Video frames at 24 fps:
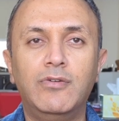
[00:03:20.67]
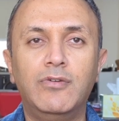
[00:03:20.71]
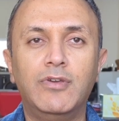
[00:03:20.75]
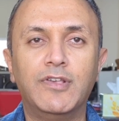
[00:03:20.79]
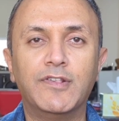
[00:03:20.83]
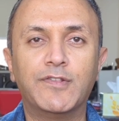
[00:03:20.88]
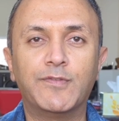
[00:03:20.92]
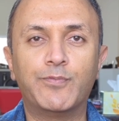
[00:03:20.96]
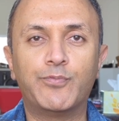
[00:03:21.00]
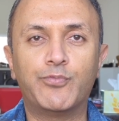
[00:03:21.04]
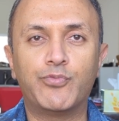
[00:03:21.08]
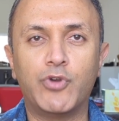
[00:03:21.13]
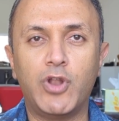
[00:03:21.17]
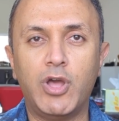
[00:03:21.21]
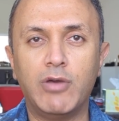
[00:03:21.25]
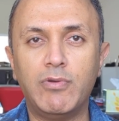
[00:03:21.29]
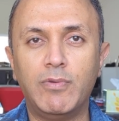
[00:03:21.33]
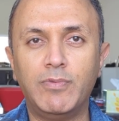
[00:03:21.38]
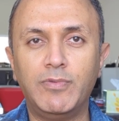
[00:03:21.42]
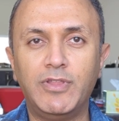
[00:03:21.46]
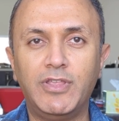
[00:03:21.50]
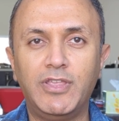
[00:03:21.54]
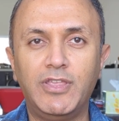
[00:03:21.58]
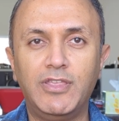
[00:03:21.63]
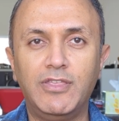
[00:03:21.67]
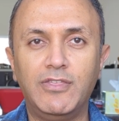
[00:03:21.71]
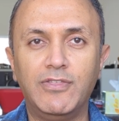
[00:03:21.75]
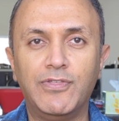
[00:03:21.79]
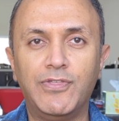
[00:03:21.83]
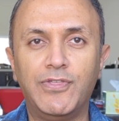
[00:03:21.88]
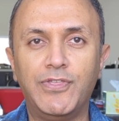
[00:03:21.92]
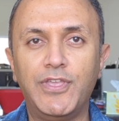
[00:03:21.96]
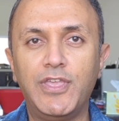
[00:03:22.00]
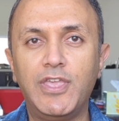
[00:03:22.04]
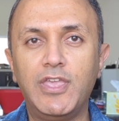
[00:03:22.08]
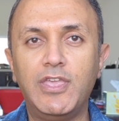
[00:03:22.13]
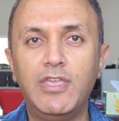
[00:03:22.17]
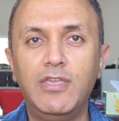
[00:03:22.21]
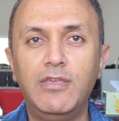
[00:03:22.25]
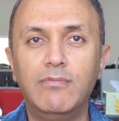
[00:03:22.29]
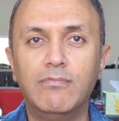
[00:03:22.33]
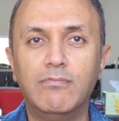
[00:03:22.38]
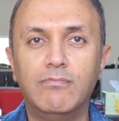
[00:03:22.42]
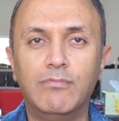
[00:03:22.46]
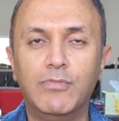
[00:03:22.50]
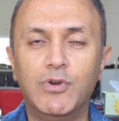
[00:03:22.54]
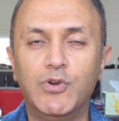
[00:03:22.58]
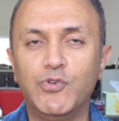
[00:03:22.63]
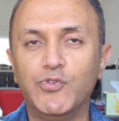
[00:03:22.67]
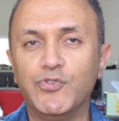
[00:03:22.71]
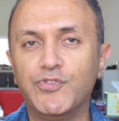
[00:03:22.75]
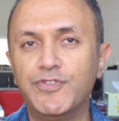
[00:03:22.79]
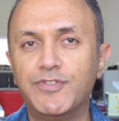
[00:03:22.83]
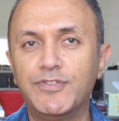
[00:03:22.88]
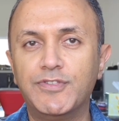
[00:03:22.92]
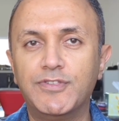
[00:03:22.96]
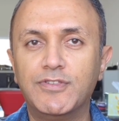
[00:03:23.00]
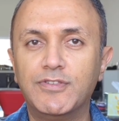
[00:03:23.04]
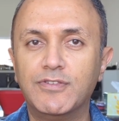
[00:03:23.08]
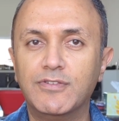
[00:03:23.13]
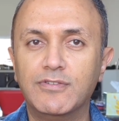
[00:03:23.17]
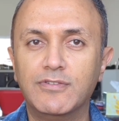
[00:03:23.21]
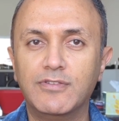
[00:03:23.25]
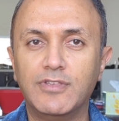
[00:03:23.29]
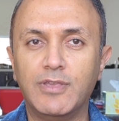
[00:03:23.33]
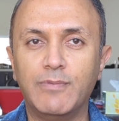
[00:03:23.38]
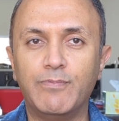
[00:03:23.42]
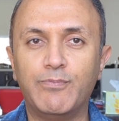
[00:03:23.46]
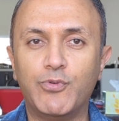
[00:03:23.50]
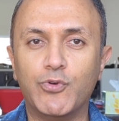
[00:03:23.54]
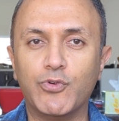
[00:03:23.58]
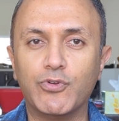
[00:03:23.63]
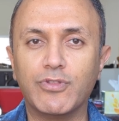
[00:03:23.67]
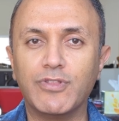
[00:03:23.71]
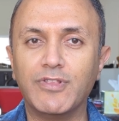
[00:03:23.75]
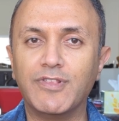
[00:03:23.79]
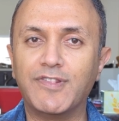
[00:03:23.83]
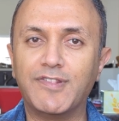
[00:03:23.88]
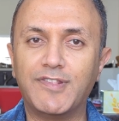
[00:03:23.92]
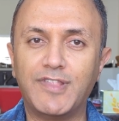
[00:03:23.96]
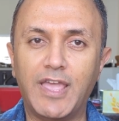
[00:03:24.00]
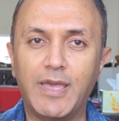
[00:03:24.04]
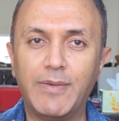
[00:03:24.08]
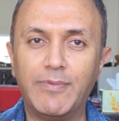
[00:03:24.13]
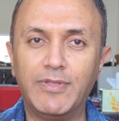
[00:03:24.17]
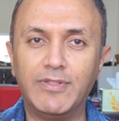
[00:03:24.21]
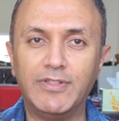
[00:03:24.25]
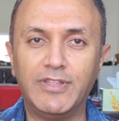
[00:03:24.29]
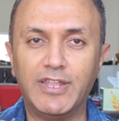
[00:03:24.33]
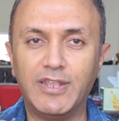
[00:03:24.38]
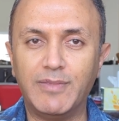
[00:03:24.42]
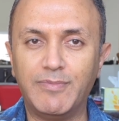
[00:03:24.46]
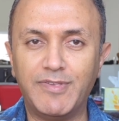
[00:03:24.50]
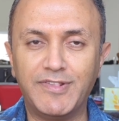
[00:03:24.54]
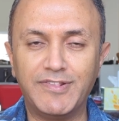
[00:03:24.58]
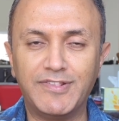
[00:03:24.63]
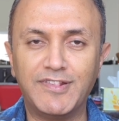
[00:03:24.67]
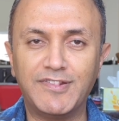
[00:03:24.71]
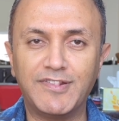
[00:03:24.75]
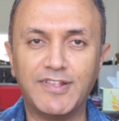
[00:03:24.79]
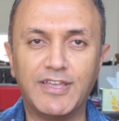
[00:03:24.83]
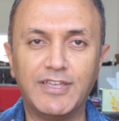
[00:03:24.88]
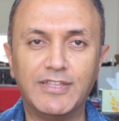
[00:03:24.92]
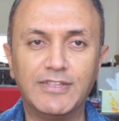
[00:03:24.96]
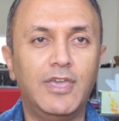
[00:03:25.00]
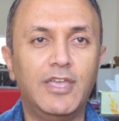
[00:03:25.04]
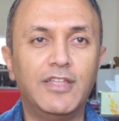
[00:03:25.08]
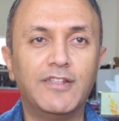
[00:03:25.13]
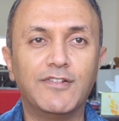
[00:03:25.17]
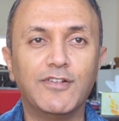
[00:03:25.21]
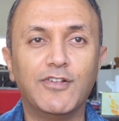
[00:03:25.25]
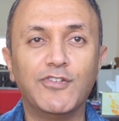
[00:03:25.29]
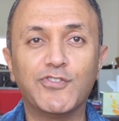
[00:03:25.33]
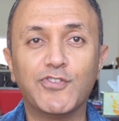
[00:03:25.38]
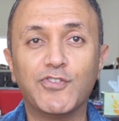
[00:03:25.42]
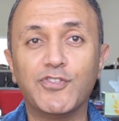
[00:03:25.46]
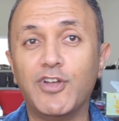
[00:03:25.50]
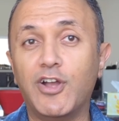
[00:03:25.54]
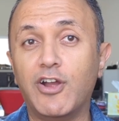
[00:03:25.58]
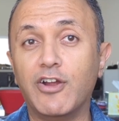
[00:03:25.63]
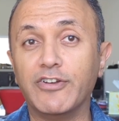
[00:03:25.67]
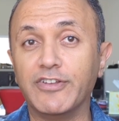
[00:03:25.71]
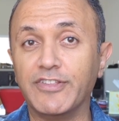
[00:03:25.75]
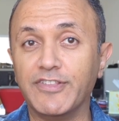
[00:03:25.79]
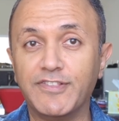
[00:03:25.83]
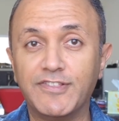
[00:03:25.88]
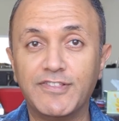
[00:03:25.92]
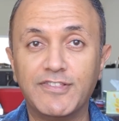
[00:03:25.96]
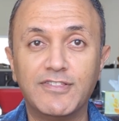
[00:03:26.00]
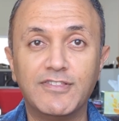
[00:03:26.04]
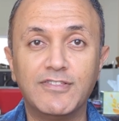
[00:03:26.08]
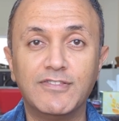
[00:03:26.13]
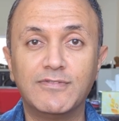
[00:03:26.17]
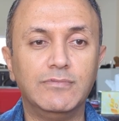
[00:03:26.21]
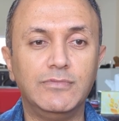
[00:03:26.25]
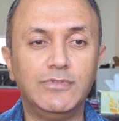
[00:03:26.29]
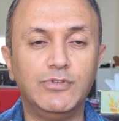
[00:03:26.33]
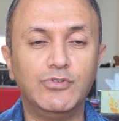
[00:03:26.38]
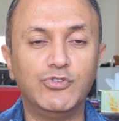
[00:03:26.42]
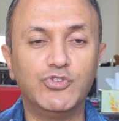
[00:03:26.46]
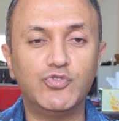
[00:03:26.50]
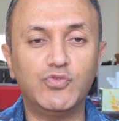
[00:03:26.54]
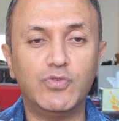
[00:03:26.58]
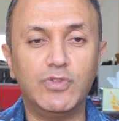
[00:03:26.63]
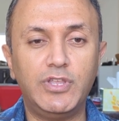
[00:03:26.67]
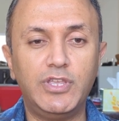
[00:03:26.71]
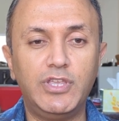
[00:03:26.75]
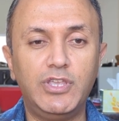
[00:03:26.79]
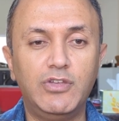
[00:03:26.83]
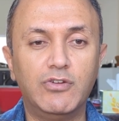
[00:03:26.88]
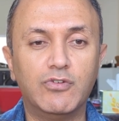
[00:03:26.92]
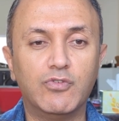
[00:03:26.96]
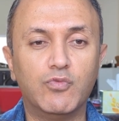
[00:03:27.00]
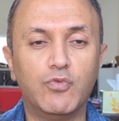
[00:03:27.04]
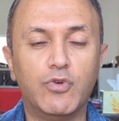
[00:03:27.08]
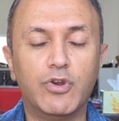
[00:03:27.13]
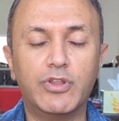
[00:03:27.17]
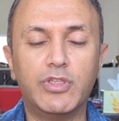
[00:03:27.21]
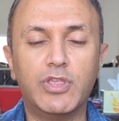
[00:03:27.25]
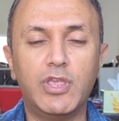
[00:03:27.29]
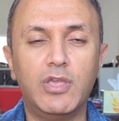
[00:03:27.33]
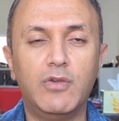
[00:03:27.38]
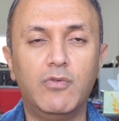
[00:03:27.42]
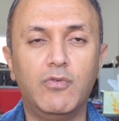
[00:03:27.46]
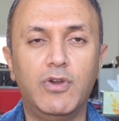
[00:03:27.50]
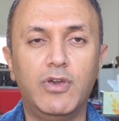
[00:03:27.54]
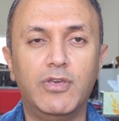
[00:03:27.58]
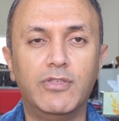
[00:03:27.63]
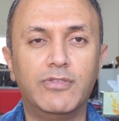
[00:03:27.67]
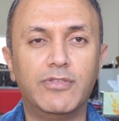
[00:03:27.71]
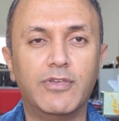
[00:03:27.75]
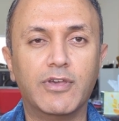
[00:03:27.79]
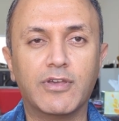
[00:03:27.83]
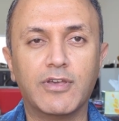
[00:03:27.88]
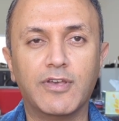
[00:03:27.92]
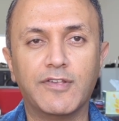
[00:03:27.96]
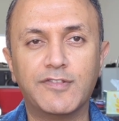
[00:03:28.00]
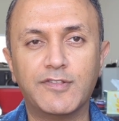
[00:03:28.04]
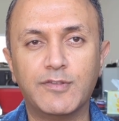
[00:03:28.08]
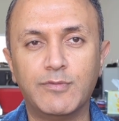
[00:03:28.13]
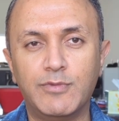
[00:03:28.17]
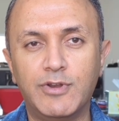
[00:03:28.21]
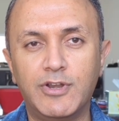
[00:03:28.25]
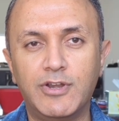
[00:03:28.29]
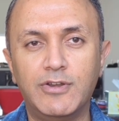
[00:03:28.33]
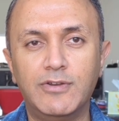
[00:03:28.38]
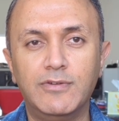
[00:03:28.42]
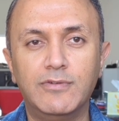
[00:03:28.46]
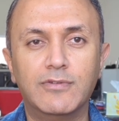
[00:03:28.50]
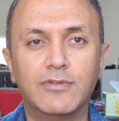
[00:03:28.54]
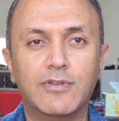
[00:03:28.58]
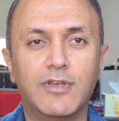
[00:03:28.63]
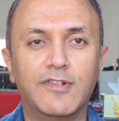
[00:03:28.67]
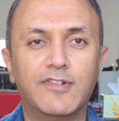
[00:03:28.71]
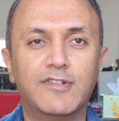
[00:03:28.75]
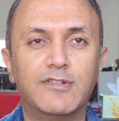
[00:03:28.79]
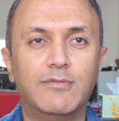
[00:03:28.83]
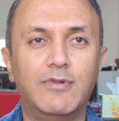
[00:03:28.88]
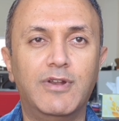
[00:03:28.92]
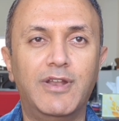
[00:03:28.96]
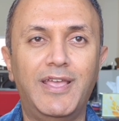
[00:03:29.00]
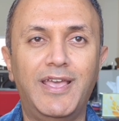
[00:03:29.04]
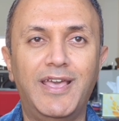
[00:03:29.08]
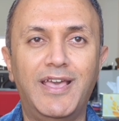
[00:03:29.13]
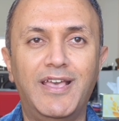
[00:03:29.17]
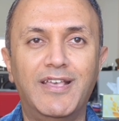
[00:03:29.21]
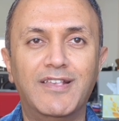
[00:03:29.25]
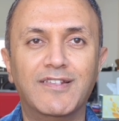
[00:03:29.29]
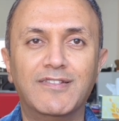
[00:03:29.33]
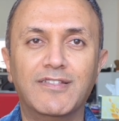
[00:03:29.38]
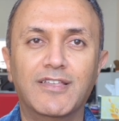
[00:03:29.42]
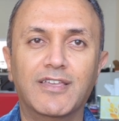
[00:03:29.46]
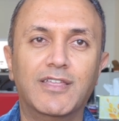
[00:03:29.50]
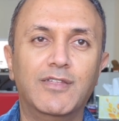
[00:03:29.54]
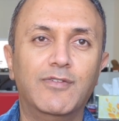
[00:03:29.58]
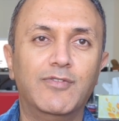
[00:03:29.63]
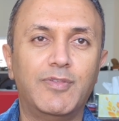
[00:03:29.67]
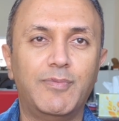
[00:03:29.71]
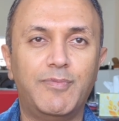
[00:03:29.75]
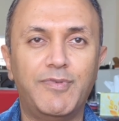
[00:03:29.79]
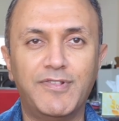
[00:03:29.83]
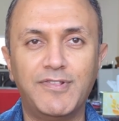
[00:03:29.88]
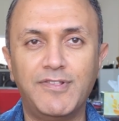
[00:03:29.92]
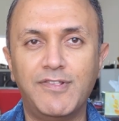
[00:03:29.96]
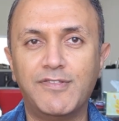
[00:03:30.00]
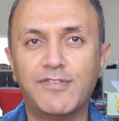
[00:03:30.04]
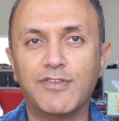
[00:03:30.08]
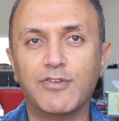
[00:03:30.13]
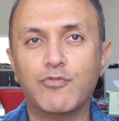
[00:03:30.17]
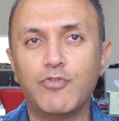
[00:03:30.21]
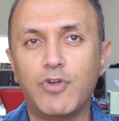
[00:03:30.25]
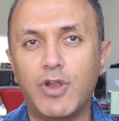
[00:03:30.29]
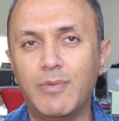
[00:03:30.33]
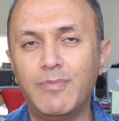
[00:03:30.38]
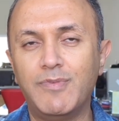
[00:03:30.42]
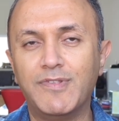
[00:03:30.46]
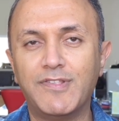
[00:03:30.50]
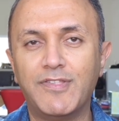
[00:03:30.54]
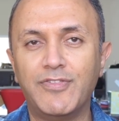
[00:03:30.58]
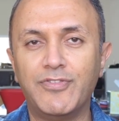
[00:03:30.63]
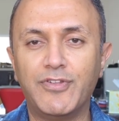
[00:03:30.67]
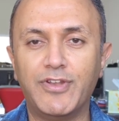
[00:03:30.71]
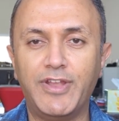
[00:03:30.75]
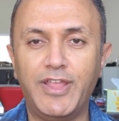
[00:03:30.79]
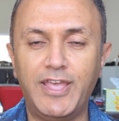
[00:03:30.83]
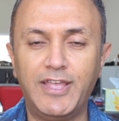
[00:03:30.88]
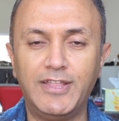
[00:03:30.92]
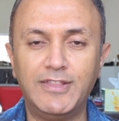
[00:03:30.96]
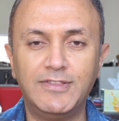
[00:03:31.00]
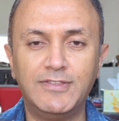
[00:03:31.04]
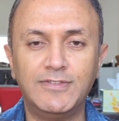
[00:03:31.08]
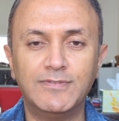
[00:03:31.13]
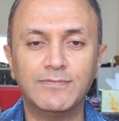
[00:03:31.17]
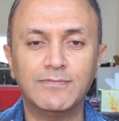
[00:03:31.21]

is probably the most important step in database design. It's also the hardest. Usually you're working with a customer has the business requirements in their head,